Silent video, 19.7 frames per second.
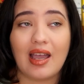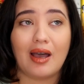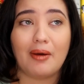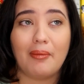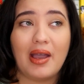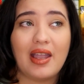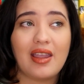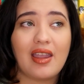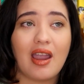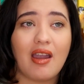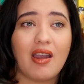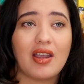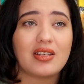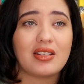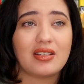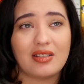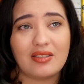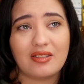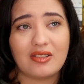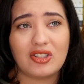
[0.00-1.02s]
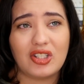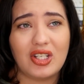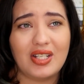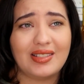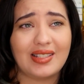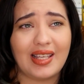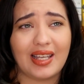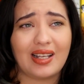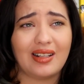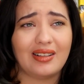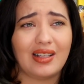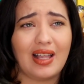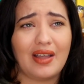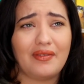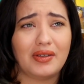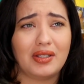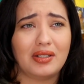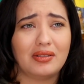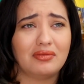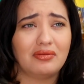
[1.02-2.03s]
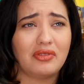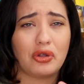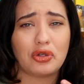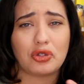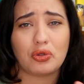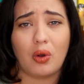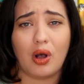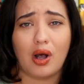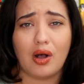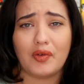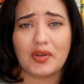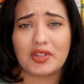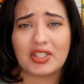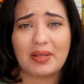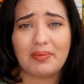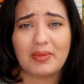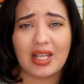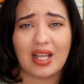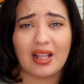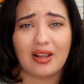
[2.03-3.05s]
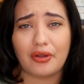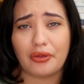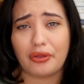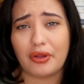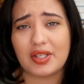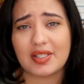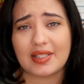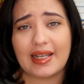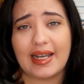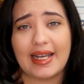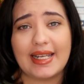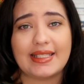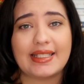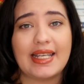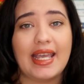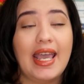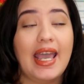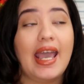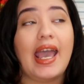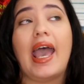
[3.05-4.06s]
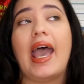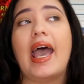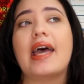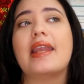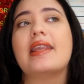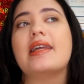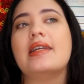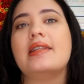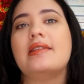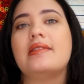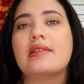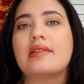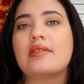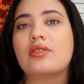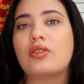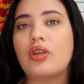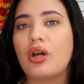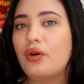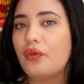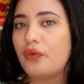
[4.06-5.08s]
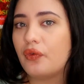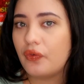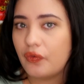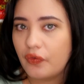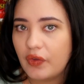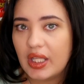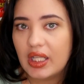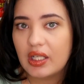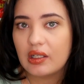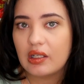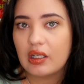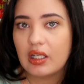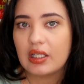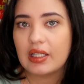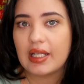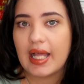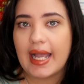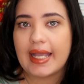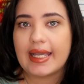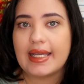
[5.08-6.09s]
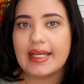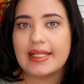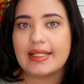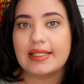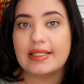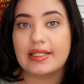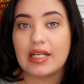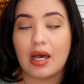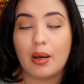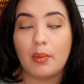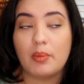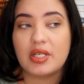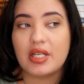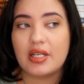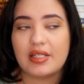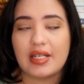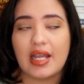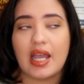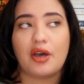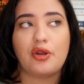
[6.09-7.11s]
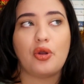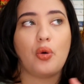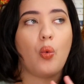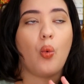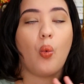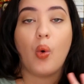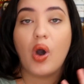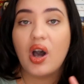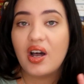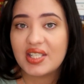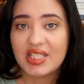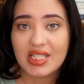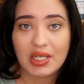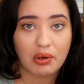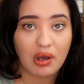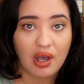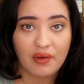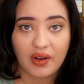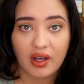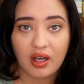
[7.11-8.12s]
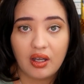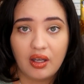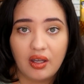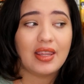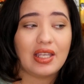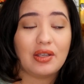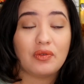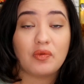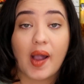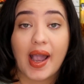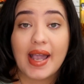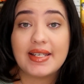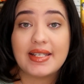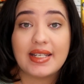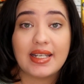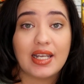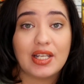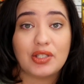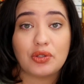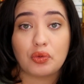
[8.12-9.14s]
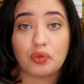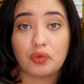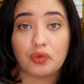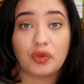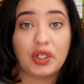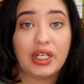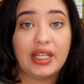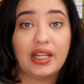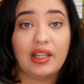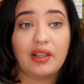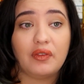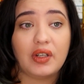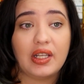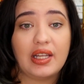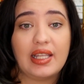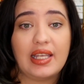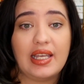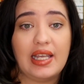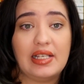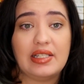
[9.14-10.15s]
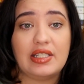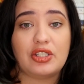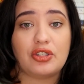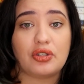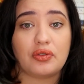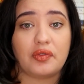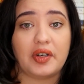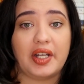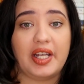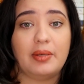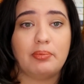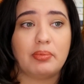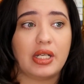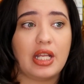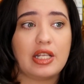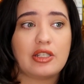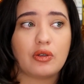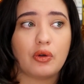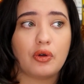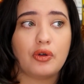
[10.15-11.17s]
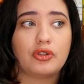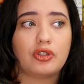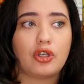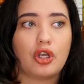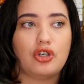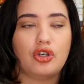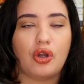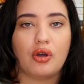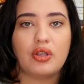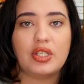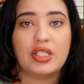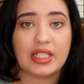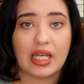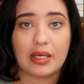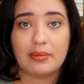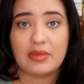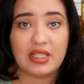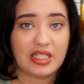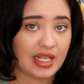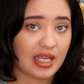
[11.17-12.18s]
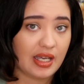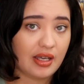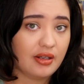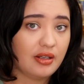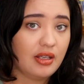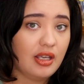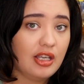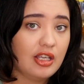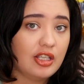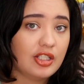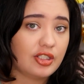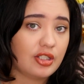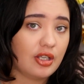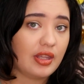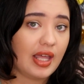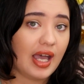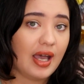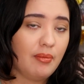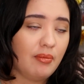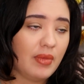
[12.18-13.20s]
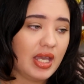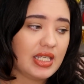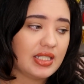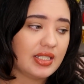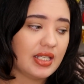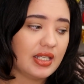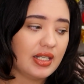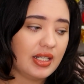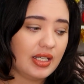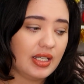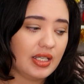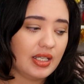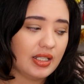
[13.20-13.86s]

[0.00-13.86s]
Our main character, she's like 11 or 12 or something along those lines, and it does not feel like it's dumbed down whatsoever. The writing is really, really easy to read, but it's also not dumbed down, so that makes it